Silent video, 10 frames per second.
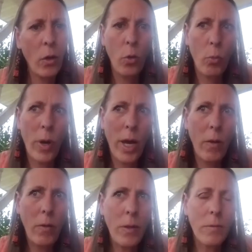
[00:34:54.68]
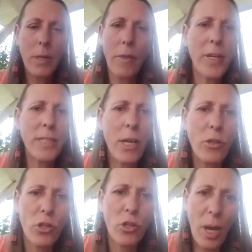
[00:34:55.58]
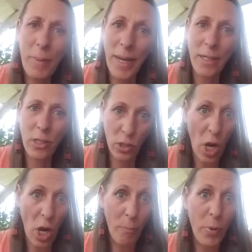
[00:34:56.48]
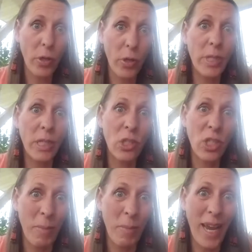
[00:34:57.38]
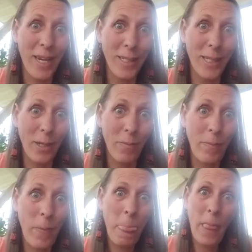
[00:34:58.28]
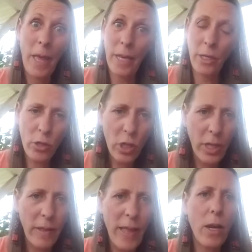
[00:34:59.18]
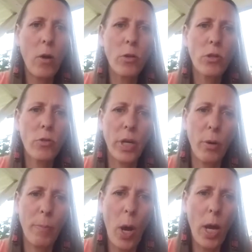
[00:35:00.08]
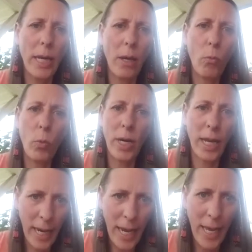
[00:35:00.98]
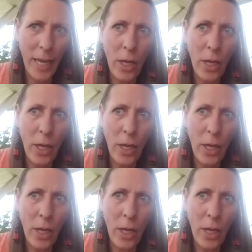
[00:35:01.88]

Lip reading: Well, nothing tells your stomach to stop producing stomach acid. And usually that goes through your body. When it can't,